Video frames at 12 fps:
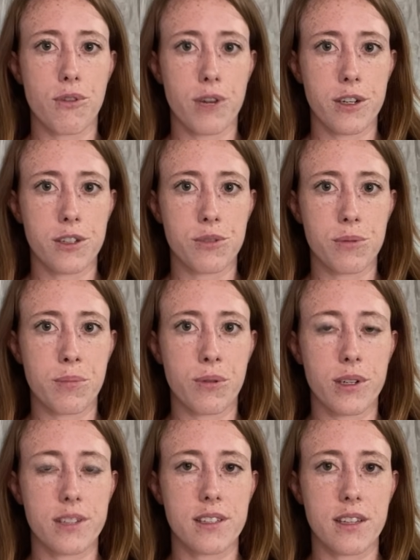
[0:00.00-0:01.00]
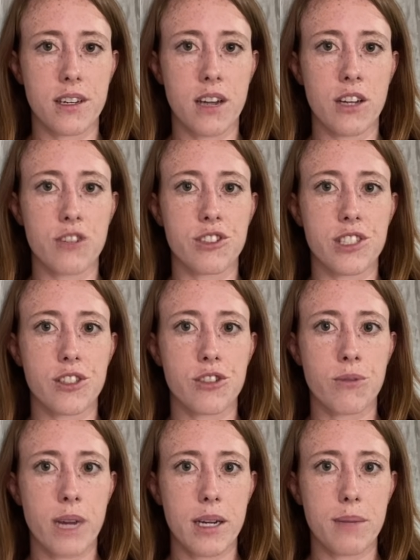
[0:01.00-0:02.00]
Reuters reports that the country's
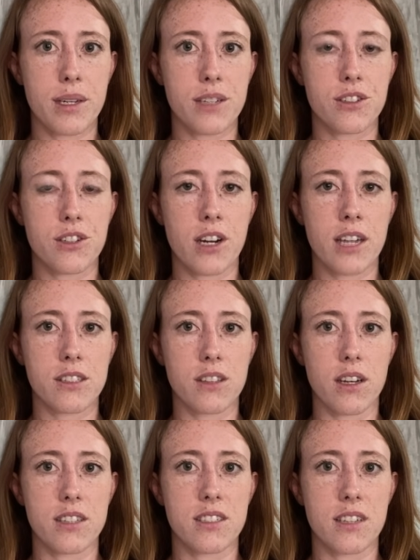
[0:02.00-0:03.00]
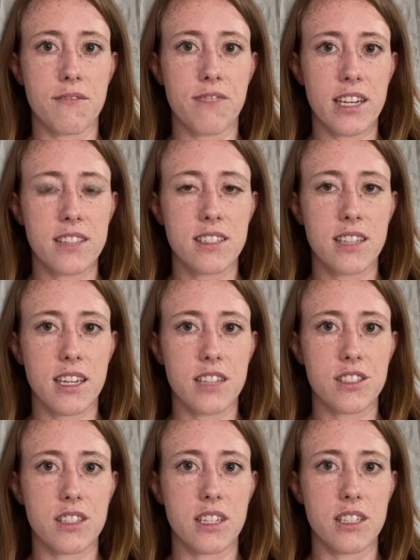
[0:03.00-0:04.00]
trade minister has launched an
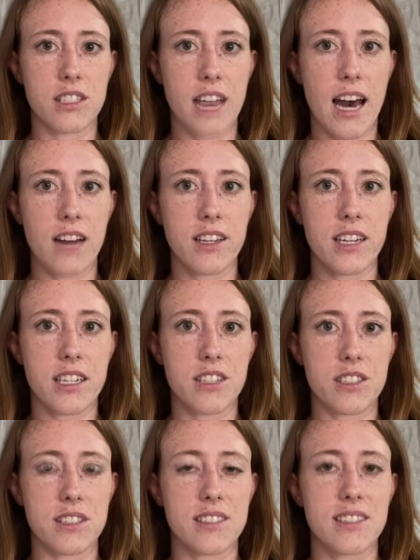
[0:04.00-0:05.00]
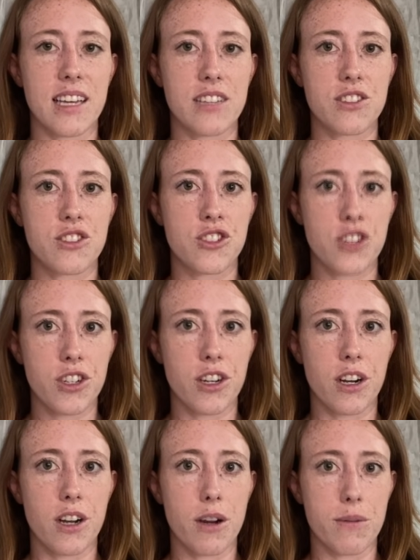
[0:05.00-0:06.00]
investigation into allegations that
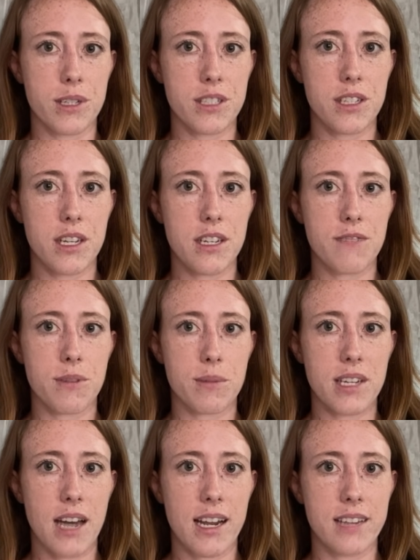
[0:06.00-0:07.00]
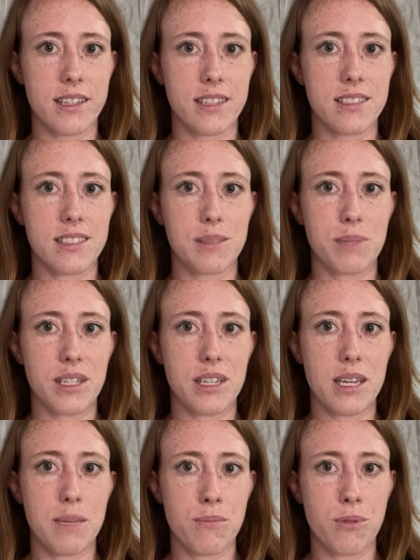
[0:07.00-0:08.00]
sugar originating from Thailand is
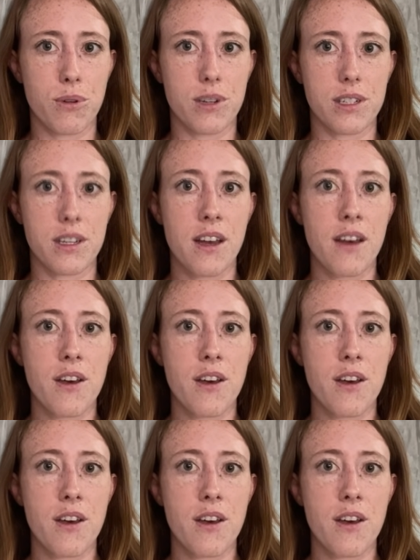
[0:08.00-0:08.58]
being imported